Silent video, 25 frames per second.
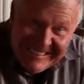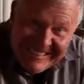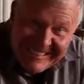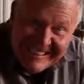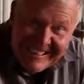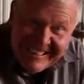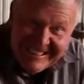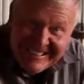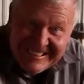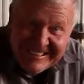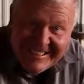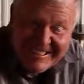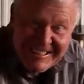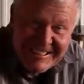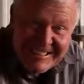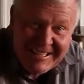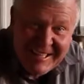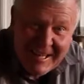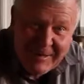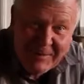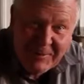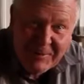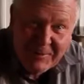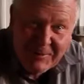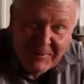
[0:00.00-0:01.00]
Because then she'd
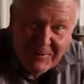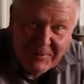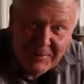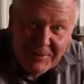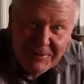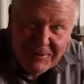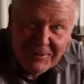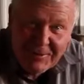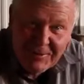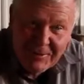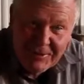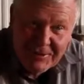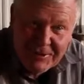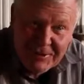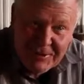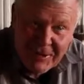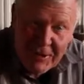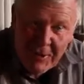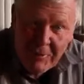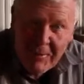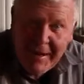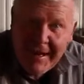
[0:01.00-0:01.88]
keep you responsible and she'd go,